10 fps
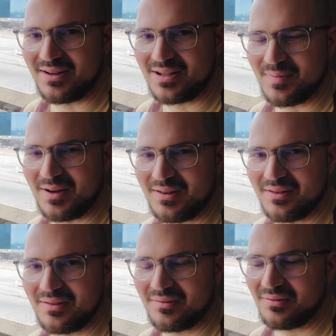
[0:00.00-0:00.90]
I spent
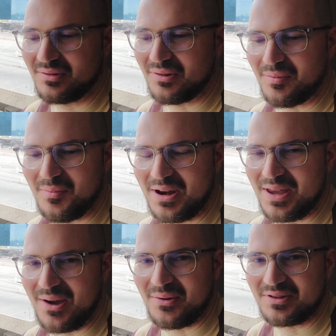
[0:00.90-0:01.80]
oh, many
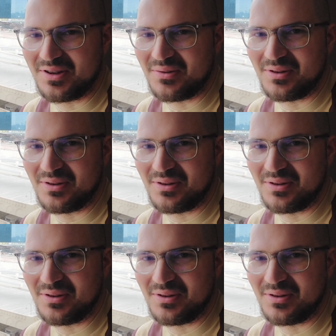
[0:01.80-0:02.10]
hours out.